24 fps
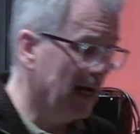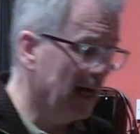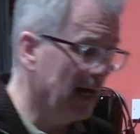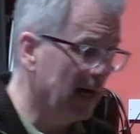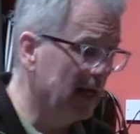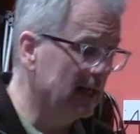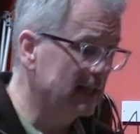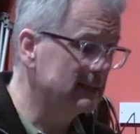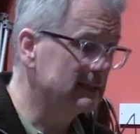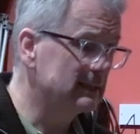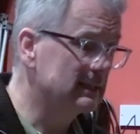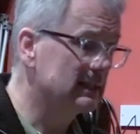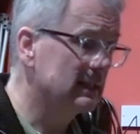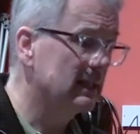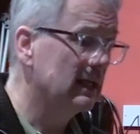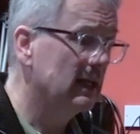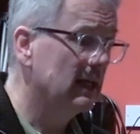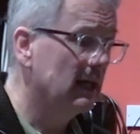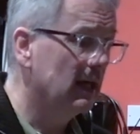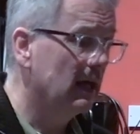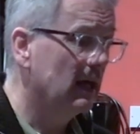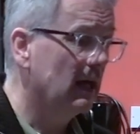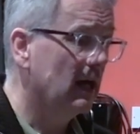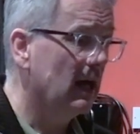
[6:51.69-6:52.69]
And
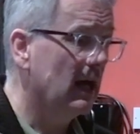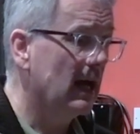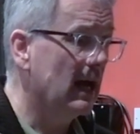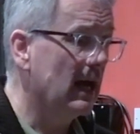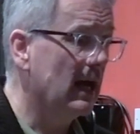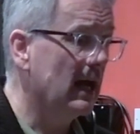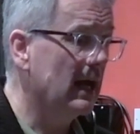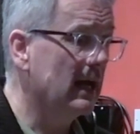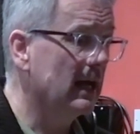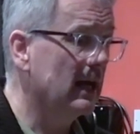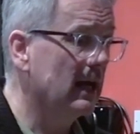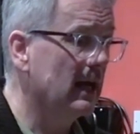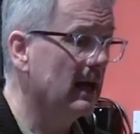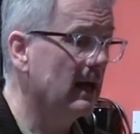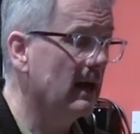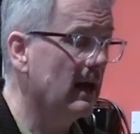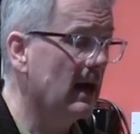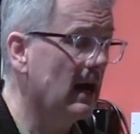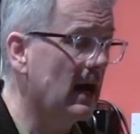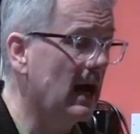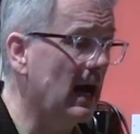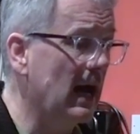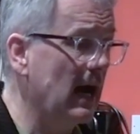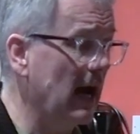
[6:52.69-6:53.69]

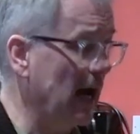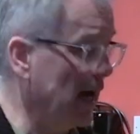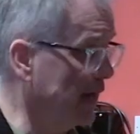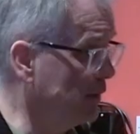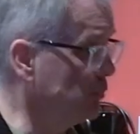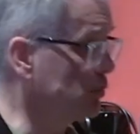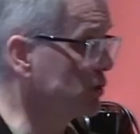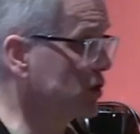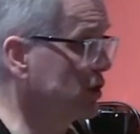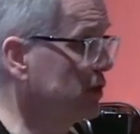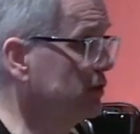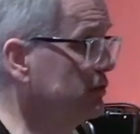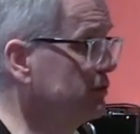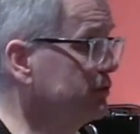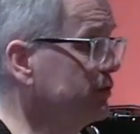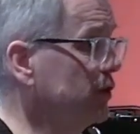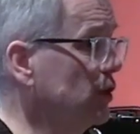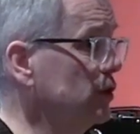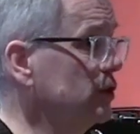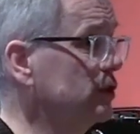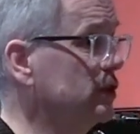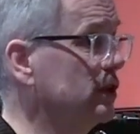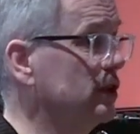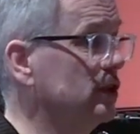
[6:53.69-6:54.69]
I was
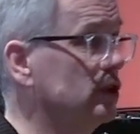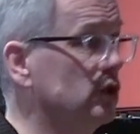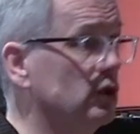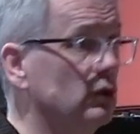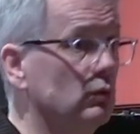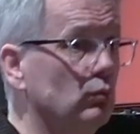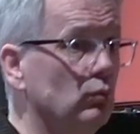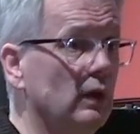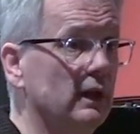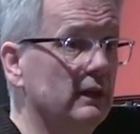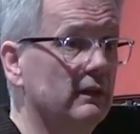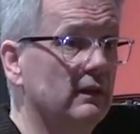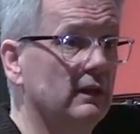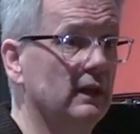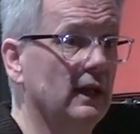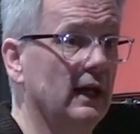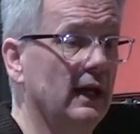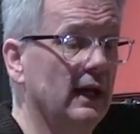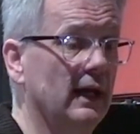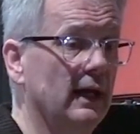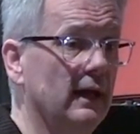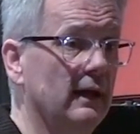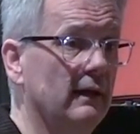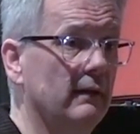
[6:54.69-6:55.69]
confronted with
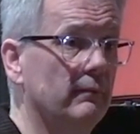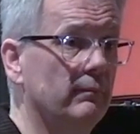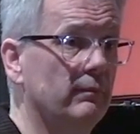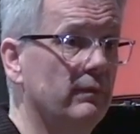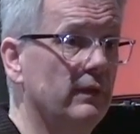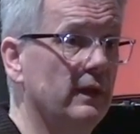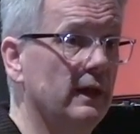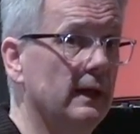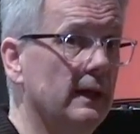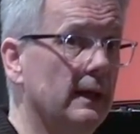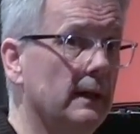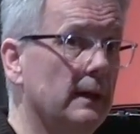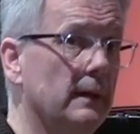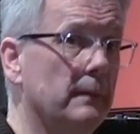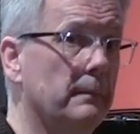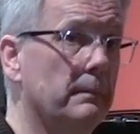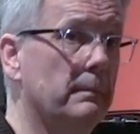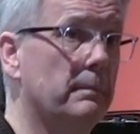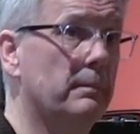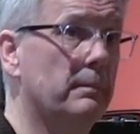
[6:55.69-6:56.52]
the